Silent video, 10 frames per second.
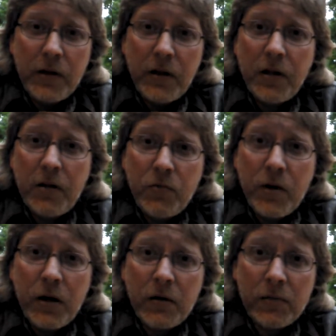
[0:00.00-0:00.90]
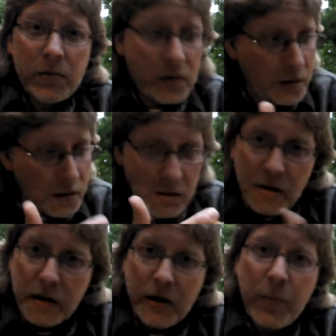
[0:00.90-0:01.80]
Think you can do better?
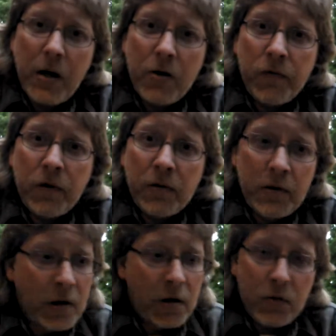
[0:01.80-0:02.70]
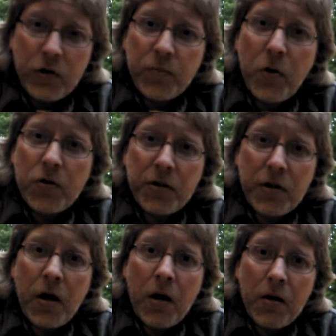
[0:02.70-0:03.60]
Come on over. We'll smoke a
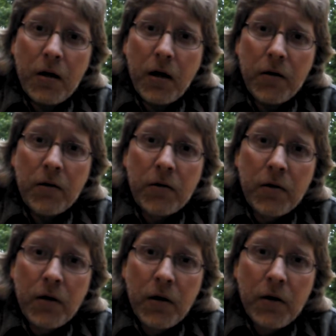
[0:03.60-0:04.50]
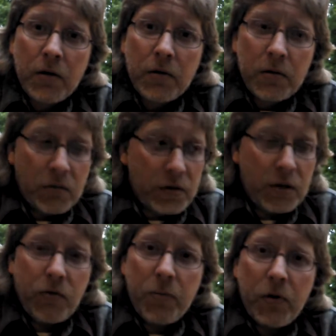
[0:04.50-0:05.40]
cigar together. We'll see
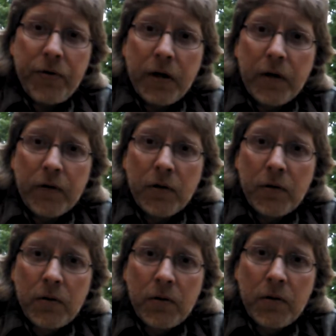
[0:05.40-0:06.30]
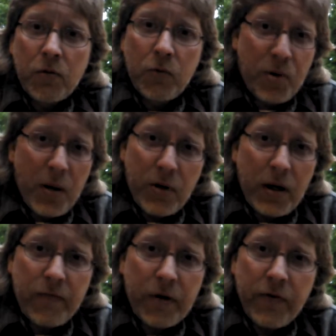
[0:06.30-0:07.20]
what we both think of it. We'll probably
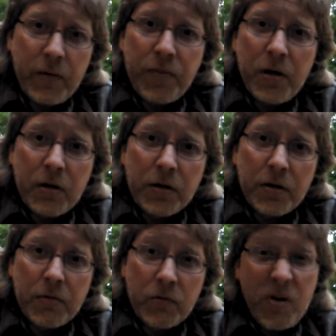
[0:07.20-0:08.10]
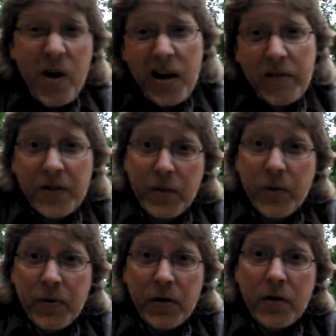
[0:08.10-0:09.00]
have different opinions. We might have same
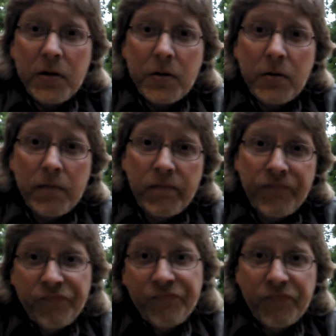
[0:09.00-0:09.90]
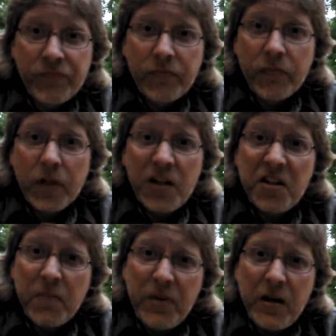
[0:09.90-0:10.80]
opinions. It's
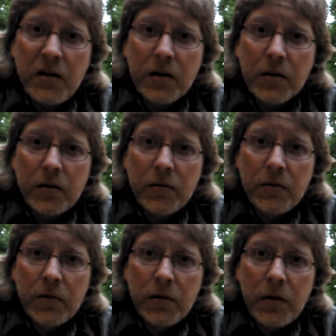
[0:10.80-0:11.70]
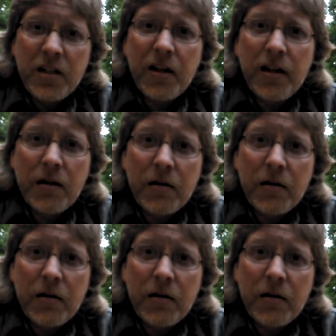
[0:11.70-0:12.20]
an opinion. It's like